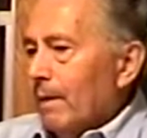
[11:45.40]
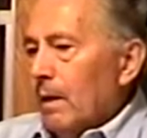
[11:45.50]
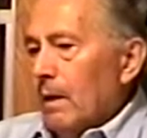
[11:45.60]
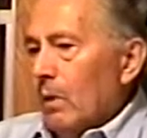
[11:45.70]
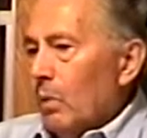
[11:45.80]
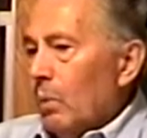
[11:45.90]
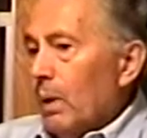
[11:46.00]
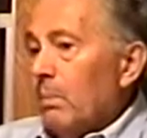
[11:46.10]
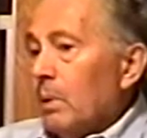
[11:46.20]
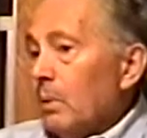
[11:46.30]
you know,
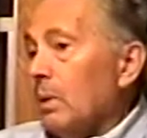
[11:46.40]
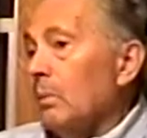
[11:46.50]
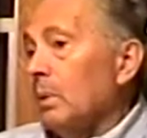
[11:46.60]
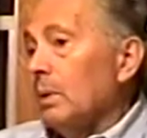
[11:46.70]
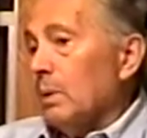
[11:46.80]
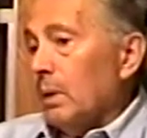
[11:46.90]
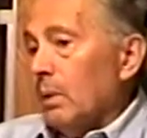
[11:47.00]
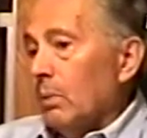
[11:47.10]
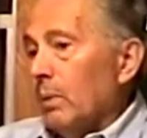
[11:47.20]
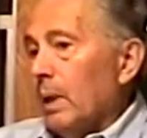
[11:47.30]
1 million was,
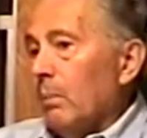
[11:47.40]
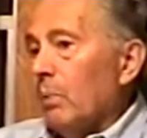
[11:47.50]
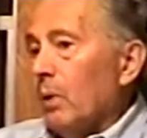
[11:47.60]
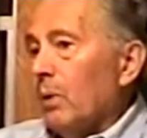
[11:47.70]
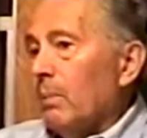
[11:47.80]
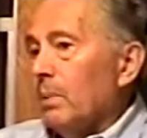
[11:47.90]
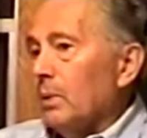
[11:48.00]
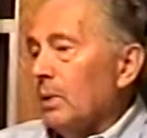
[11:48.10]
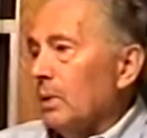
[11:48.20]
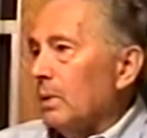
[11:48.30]
when they broke 1
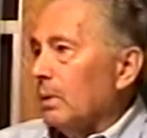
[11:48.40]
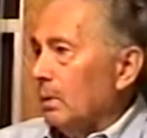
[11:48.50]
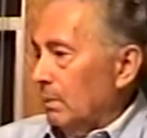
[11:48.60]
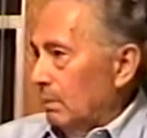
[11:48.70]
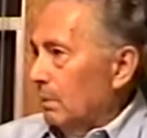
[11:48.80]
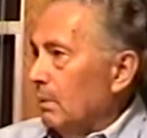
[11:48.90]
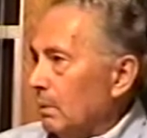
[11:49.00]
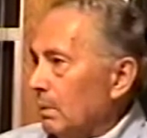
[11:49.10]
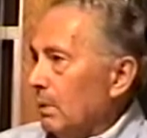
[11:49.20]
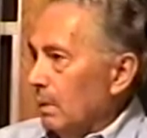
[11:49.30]
million,
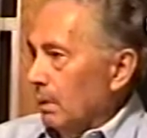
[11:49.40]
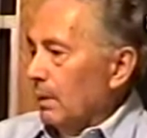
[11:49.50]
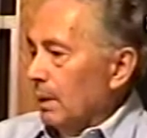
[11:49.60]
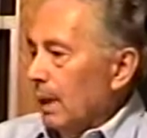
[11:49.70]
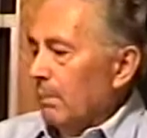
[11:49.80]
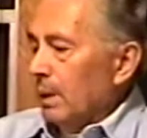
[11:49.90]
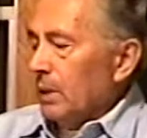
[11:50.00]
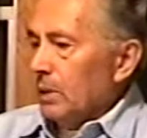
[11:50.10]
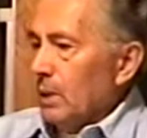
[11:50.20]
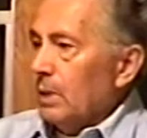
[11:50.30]
that many
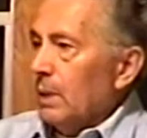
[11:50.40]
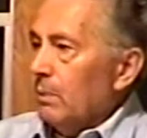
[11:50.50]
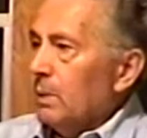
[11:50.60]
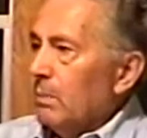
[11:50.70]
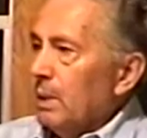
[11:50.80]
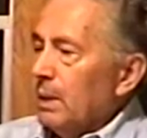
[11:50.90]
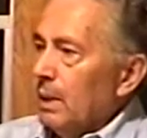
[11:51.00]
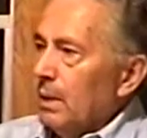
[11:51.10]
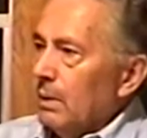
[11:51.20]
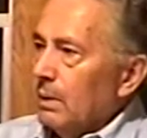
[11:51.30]
shares, that was a big
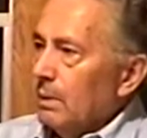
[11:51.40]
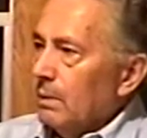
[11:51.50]
deal.